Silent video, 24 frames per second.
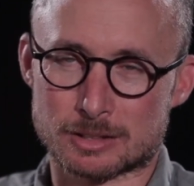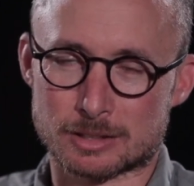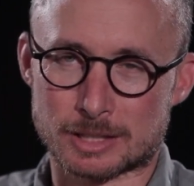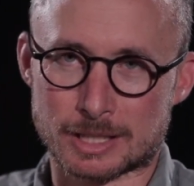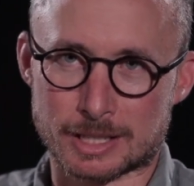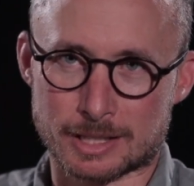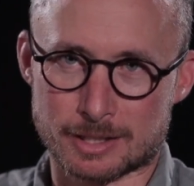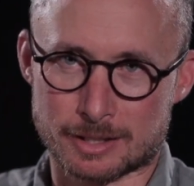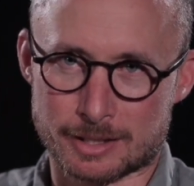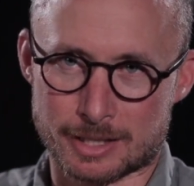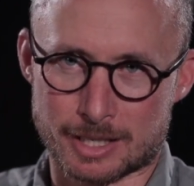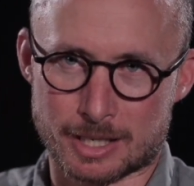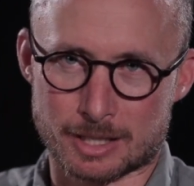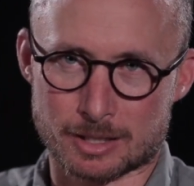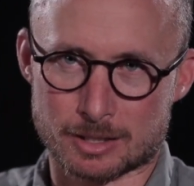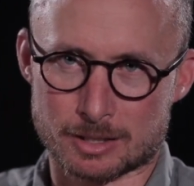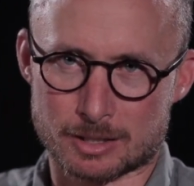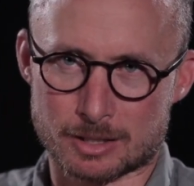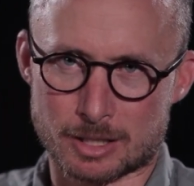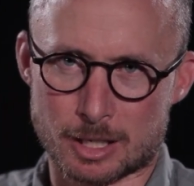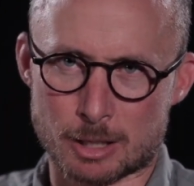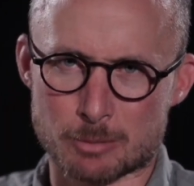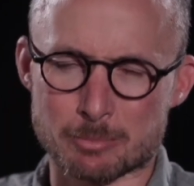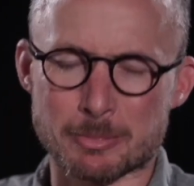like that
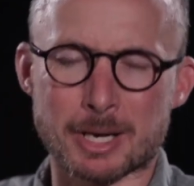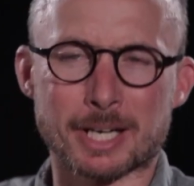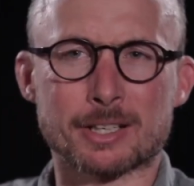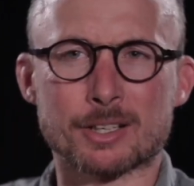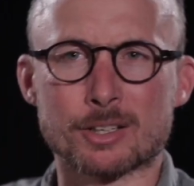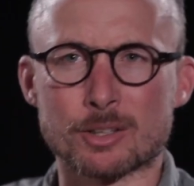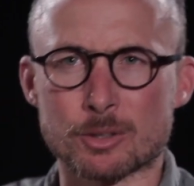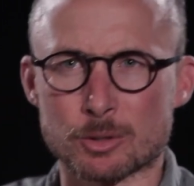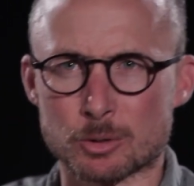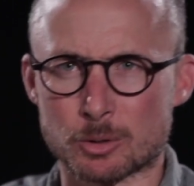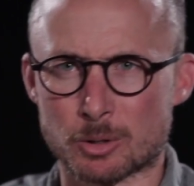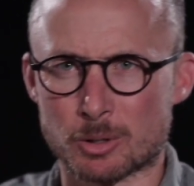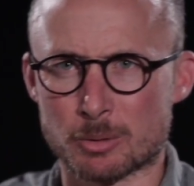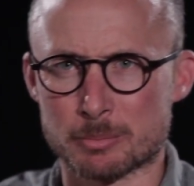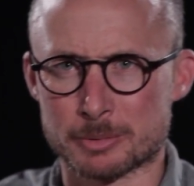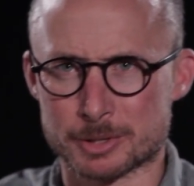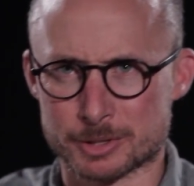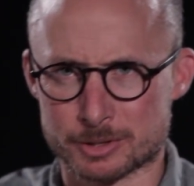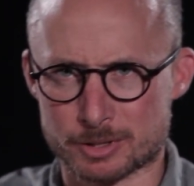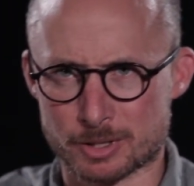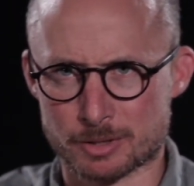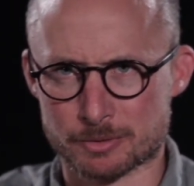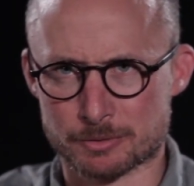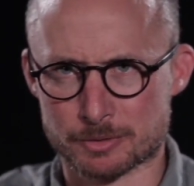and make an
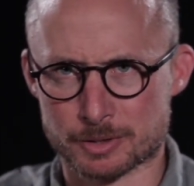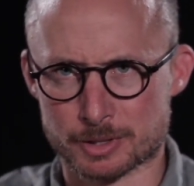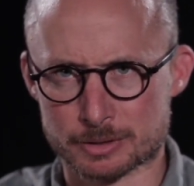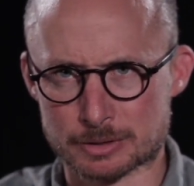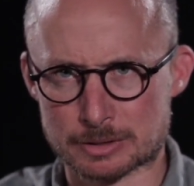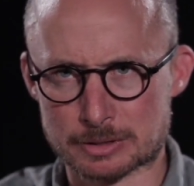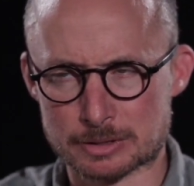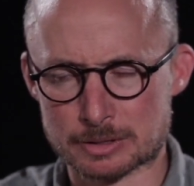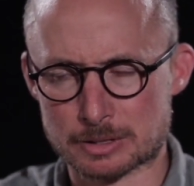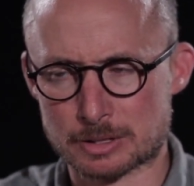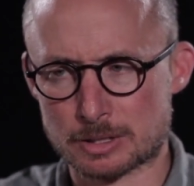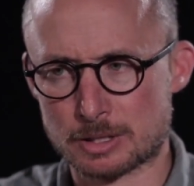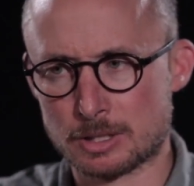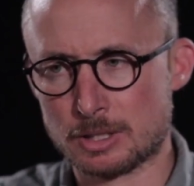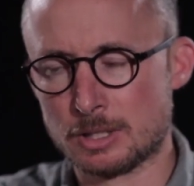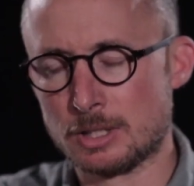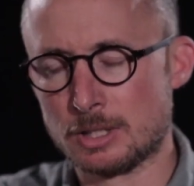enormous difference.